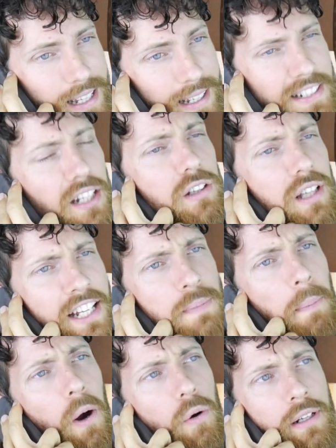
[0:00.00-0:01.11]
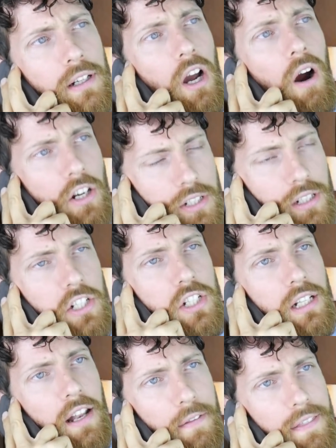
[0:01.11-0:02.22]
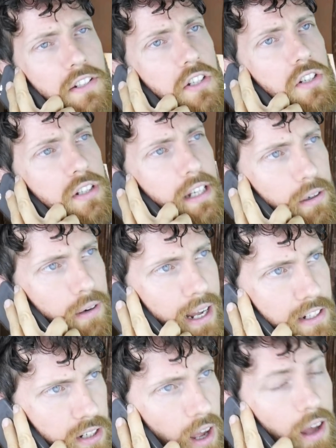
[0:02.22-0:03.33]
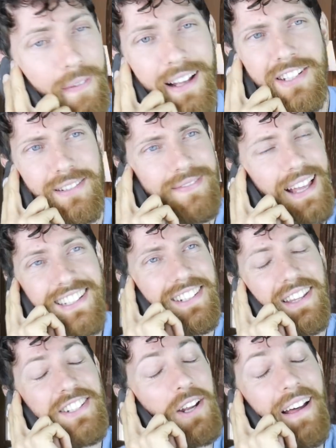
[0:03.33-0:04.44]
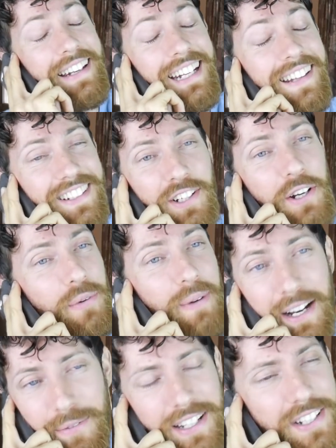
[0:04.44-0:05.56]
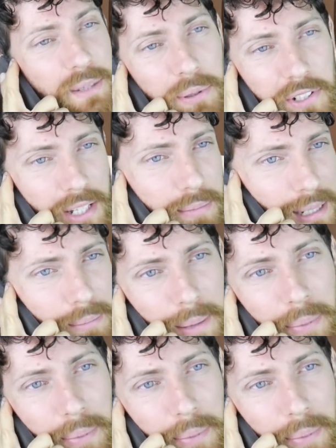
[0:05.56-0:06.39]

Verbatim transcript: It's a less potent carcinogen than cigarettes. That's all I needed. That's a great reason to put something in my